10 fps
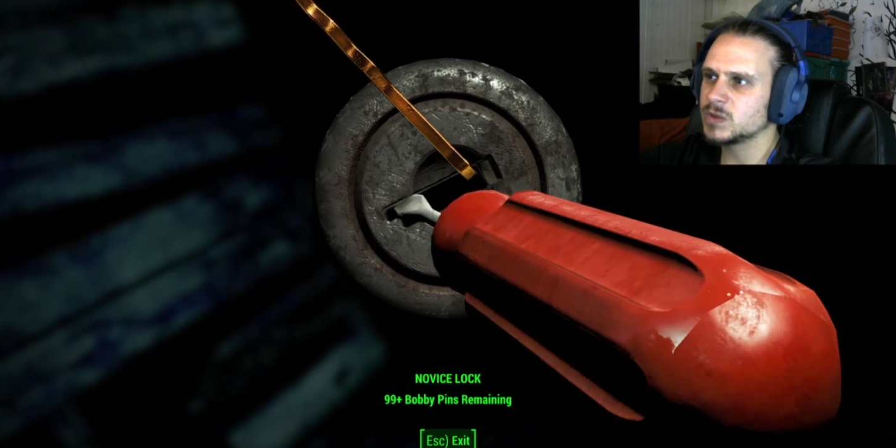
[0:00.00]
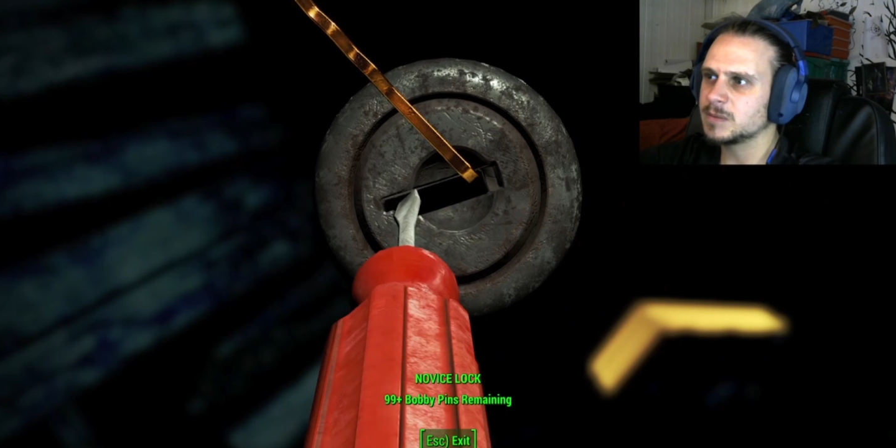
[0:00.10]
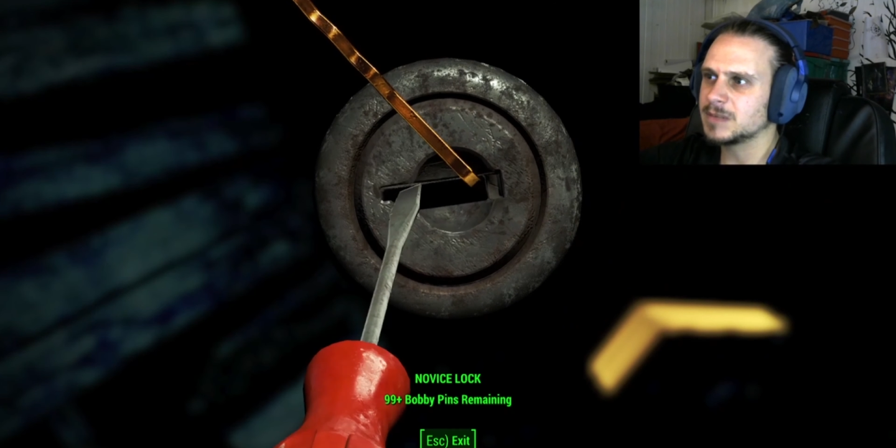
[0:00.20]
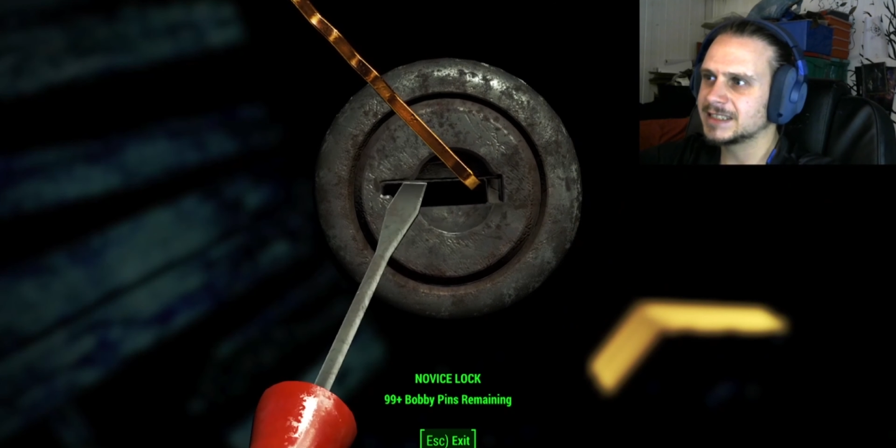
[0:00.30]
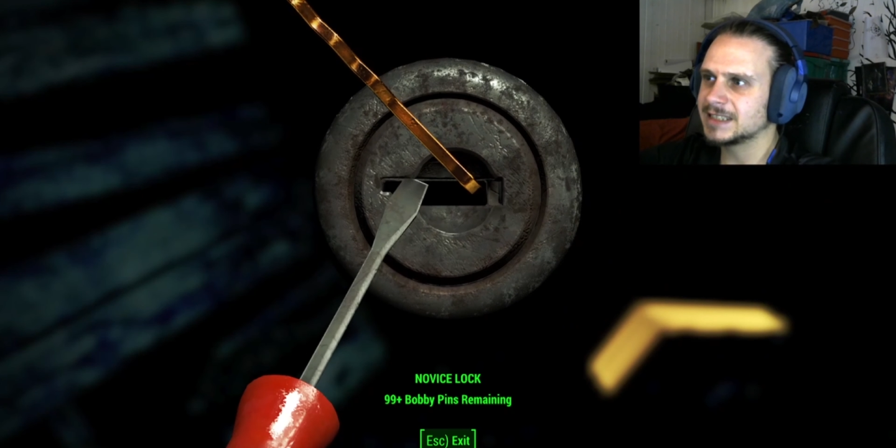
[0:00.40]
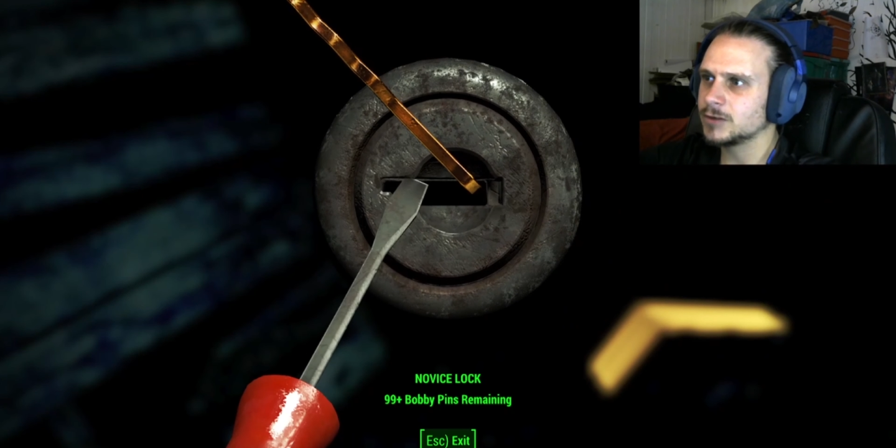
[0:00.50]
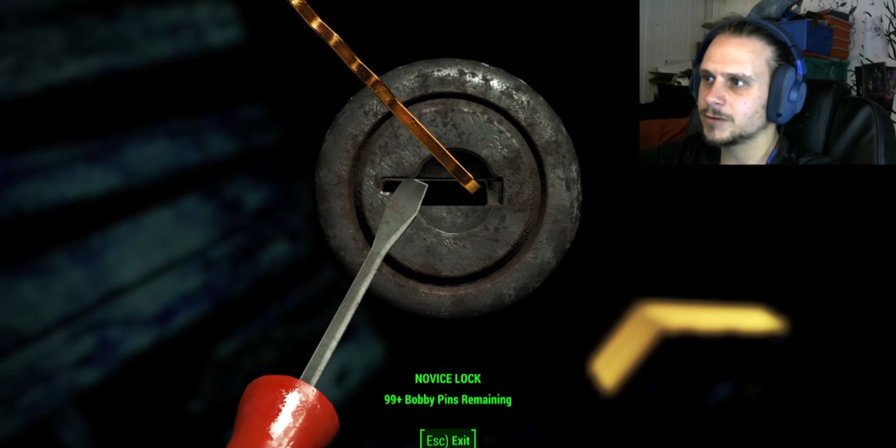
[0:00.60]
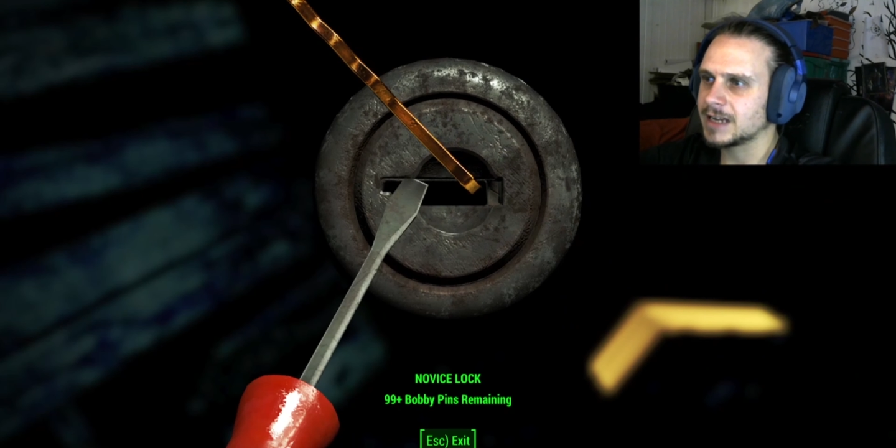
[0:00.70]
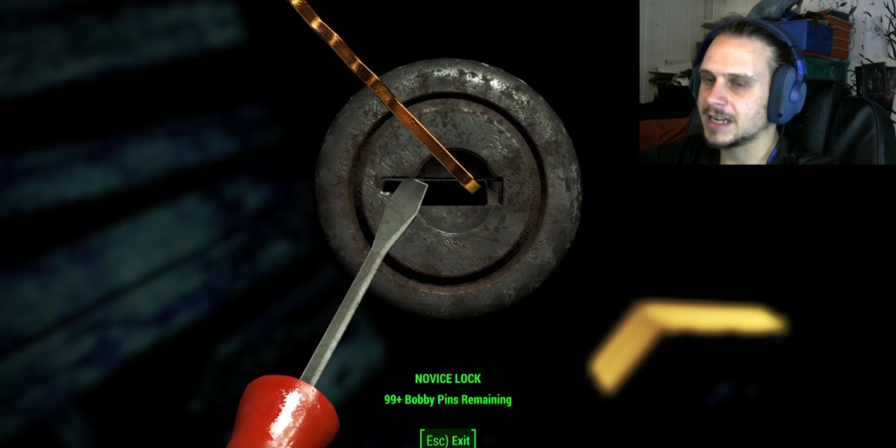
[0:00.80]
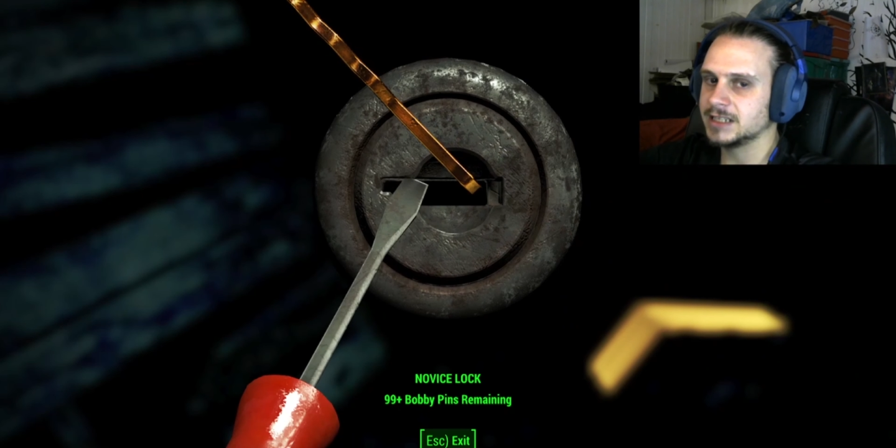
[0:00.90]
it myself,
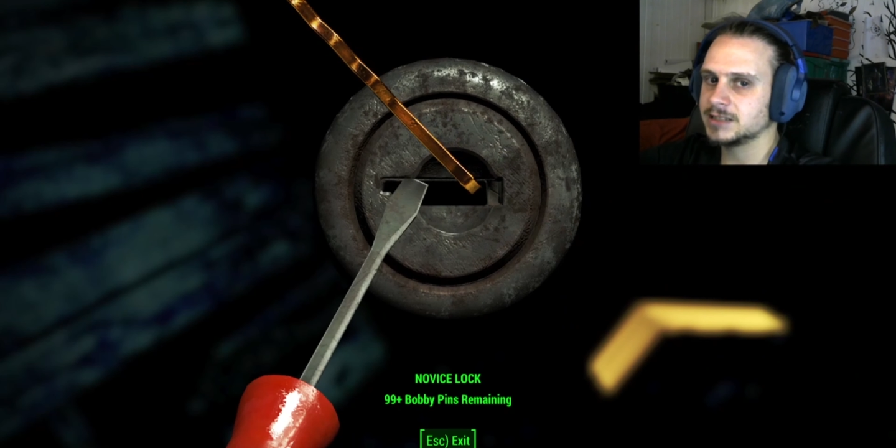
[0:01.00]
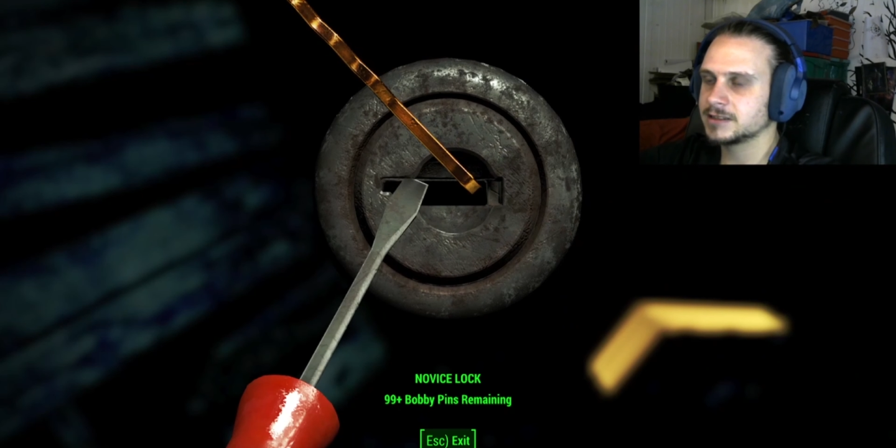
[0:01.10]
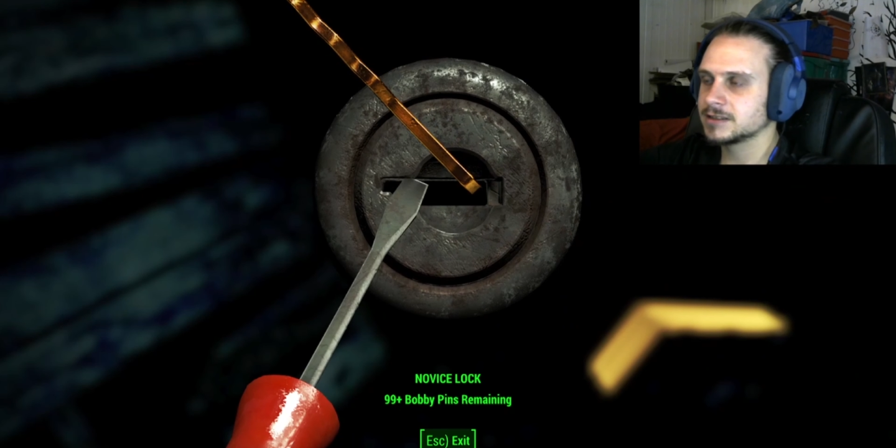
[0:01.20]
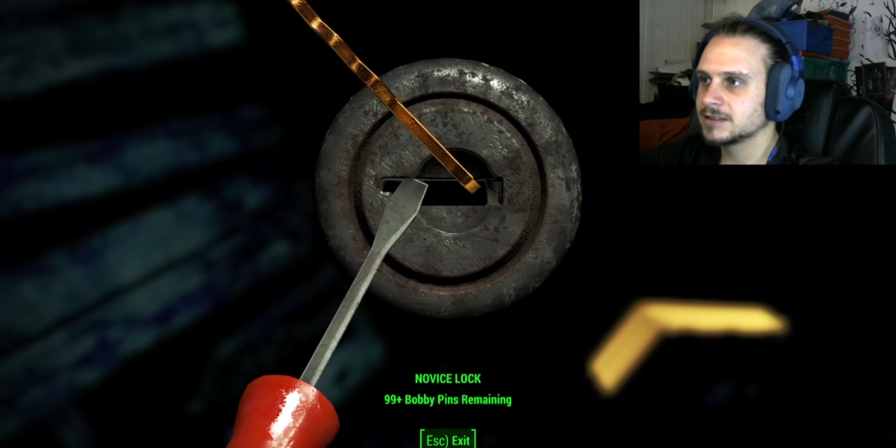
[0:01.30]
Kate.